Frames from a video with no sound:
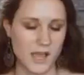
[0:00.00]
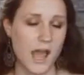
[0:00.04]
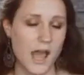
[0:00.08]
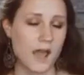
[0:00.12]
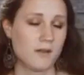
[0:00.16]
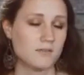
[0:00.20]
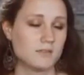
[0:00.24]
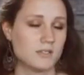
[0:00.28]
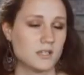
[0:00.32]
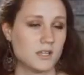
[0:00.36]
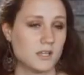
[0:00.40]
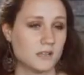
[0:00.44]
to
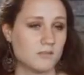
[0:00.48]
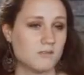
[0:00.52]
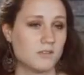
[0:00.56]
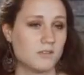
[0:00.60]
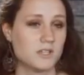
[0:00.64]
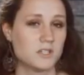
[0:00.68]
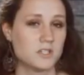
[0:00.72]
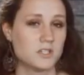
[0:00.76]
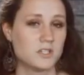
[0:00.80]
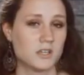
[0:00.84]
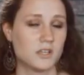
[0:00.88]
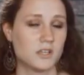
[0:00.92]
have to
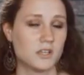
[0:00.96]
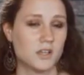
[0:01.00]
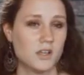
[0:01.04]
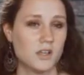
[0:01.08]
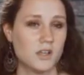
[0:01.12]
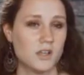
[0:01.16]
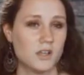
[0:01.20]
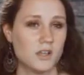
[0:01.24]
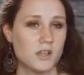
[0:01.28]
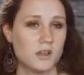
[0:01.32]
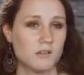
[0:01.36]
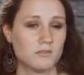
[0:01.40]
eventually
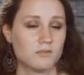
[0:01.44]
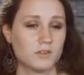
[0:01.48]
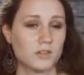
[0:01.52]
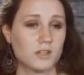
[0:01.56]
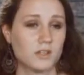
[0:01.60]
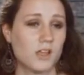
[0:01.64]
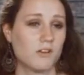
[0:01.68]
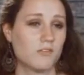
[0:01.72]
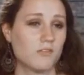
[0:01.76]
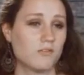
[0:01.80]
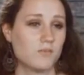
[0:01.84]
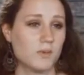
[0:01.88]

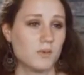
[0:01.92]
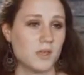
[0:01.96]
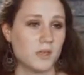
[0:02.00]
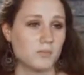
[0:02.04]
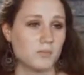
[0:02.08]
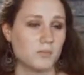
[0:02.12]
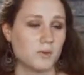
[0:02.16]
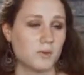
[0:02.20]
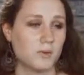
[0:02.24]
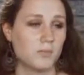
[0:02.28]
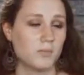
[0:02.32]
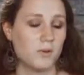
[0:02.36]
forgive
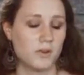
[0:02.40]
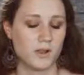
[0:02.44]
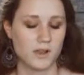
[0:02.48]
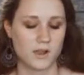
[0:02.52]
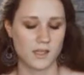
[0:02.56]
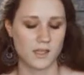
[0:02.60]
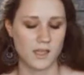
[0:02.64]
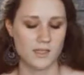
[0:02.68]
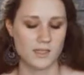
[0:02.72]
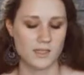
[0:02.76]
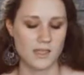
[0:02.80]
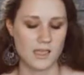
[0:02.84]
people. But
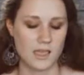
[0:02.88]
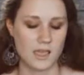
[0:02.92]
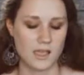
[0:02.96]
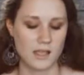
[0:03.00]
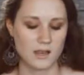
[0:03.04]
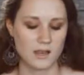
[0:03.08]
in the